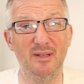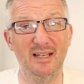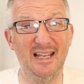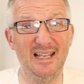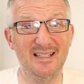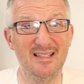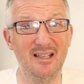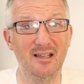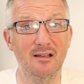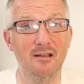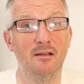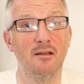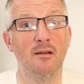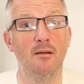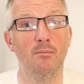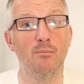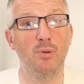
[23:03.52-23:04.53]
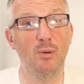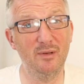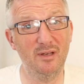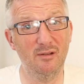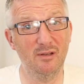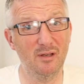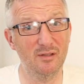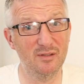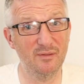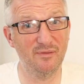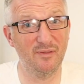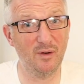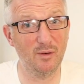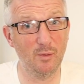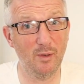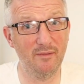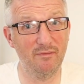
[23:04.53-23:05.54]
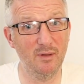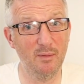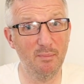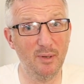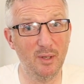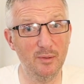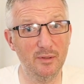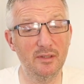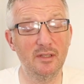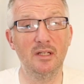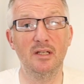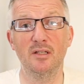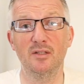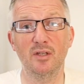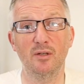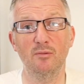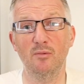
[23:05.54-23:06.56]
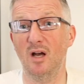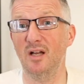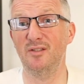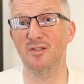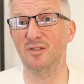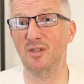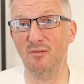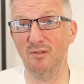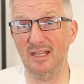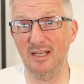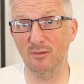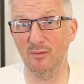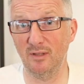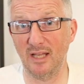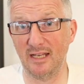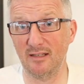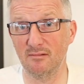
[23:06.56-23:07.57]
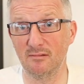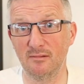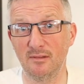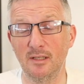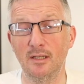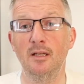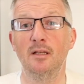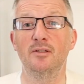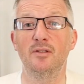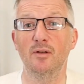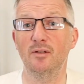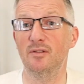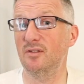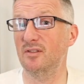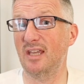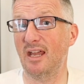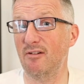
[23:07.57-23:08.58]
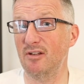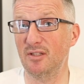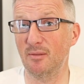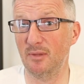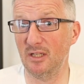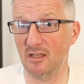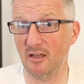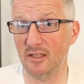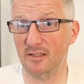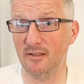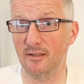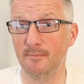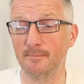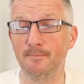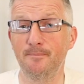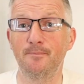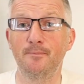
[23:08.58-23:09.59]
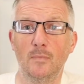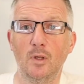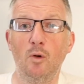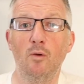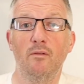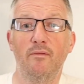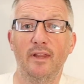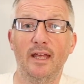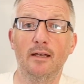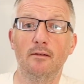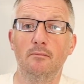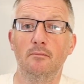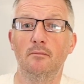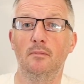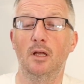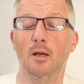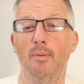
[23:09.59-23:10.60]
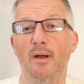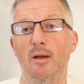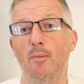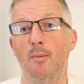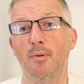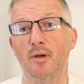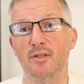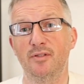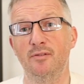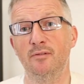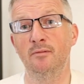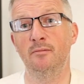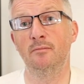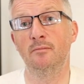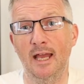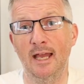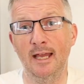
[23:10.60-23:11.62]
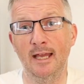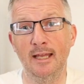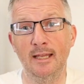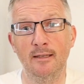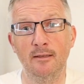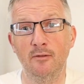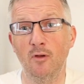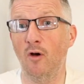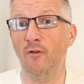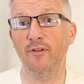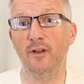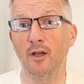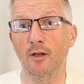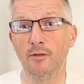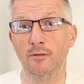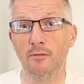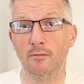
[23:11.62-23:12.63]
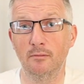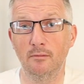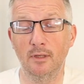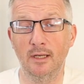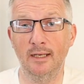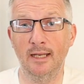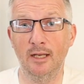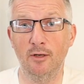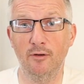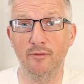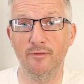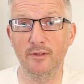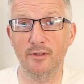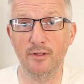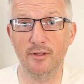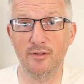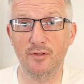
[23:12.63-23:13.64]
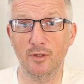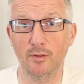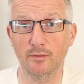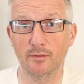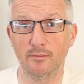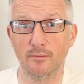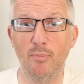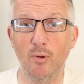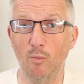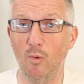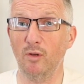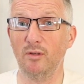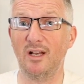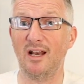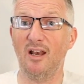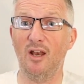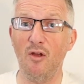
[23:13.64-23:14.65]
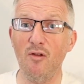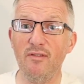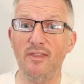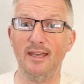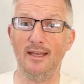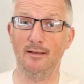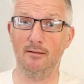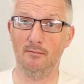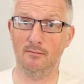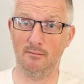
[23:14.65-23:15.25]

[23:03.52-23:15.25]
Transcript: bit lazier, probably don't go so far away from the boat, so I just don't need all that. So I just carry something lighter. All of that about my person, and off I go and head off into the salt. But what clothing